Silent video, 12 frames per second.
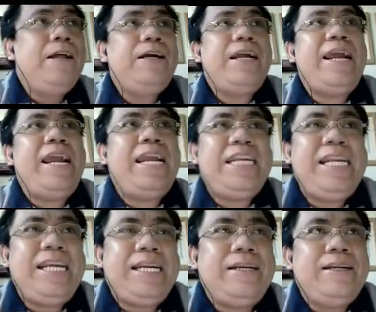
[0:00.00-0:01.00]

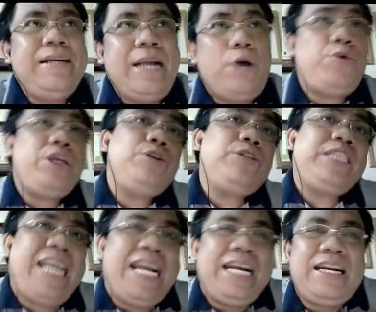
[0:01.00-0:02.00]
18. Now, when you
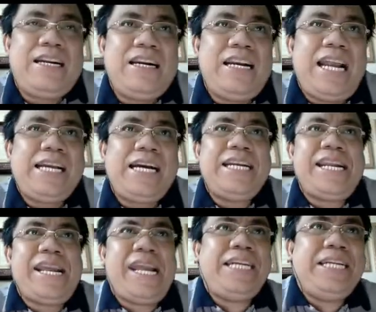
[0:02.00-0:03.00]
think like an
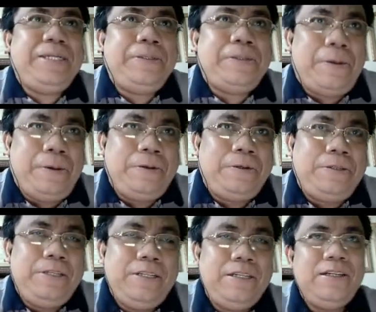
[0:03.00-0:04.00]
18-year-old,
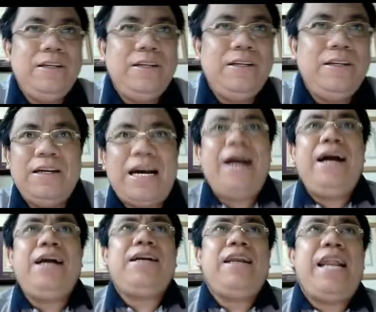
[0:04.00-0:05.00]

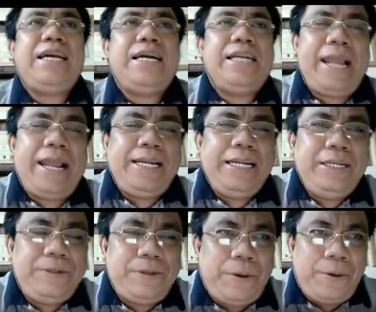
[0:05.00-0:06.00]
act like an
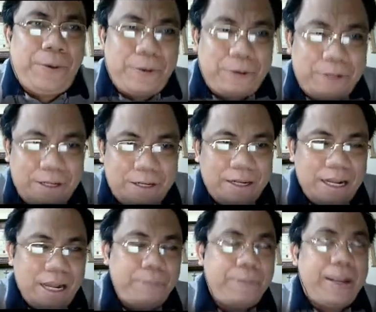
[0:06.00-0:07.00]
18-year-old,
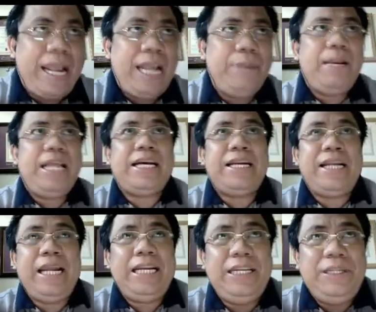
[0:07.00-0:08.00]
behave like an
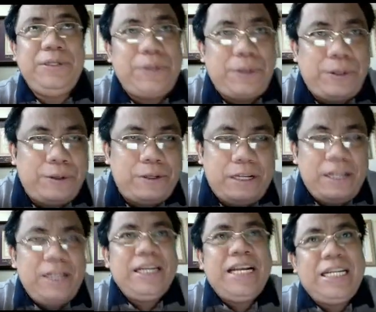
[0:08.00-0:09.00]
18-year-old.
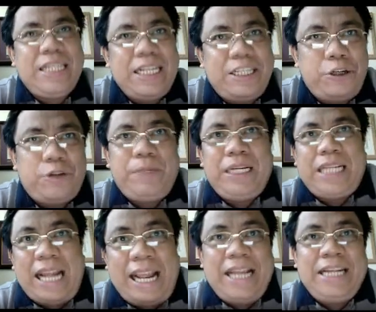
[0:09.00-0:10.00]
That is your mental
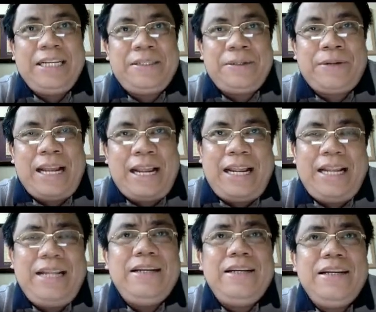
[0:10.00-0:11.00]
age,
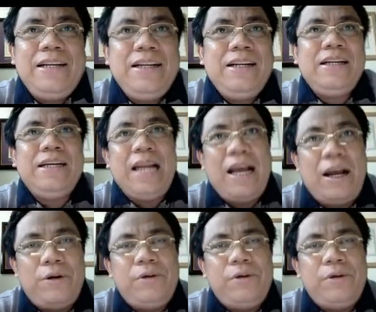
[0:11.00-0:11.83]
okay? Now,